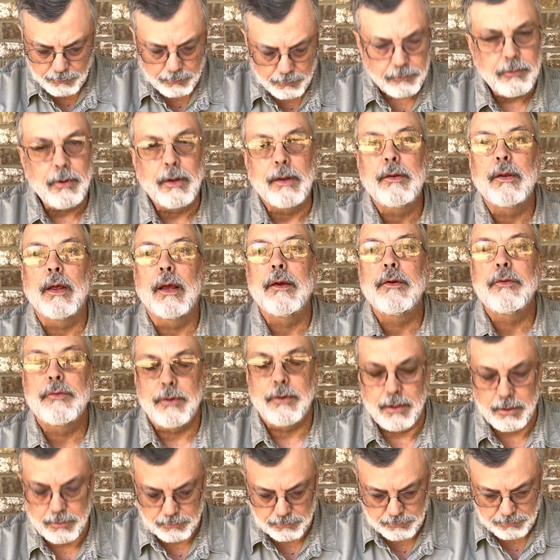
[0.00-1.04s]
he
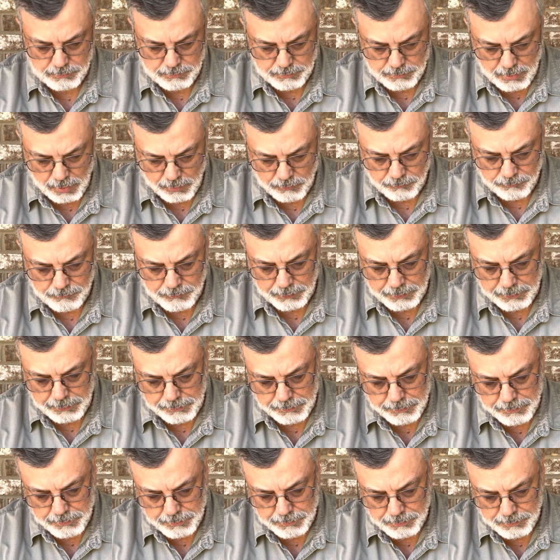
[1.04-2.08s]
says, don't
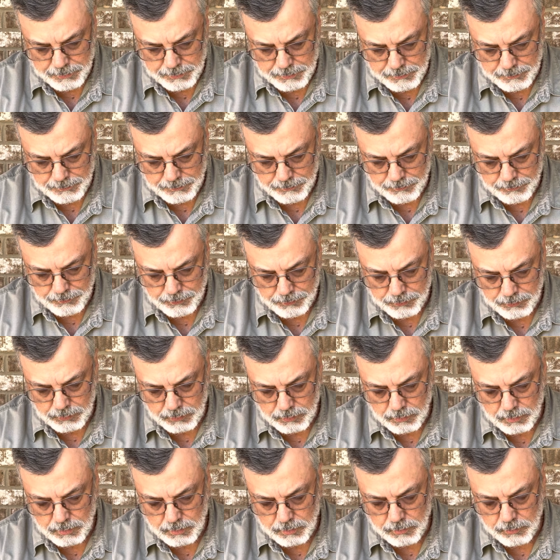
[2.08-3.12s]
fear
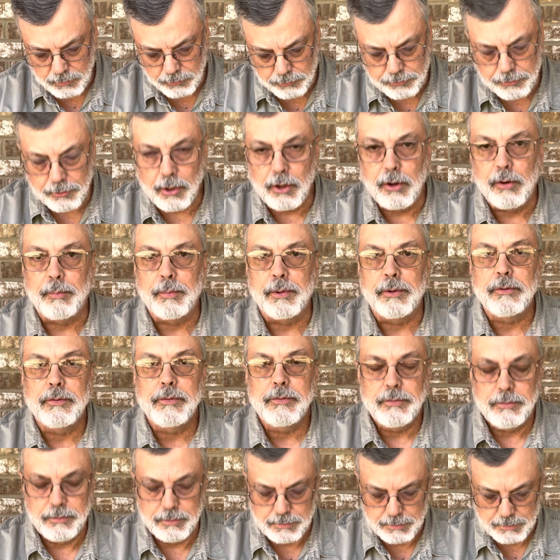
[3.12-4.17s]
the
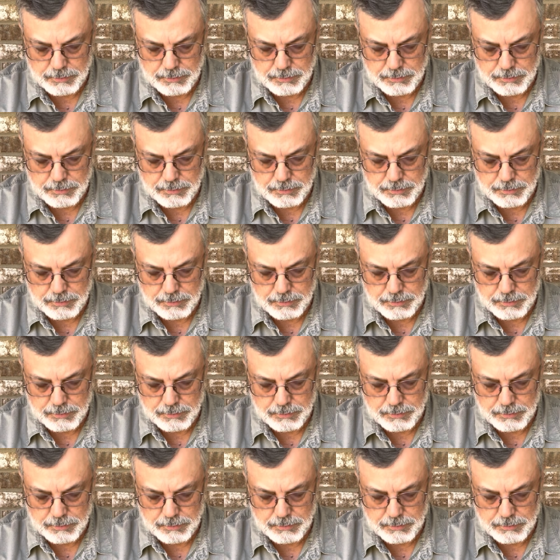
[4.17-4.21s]
summons.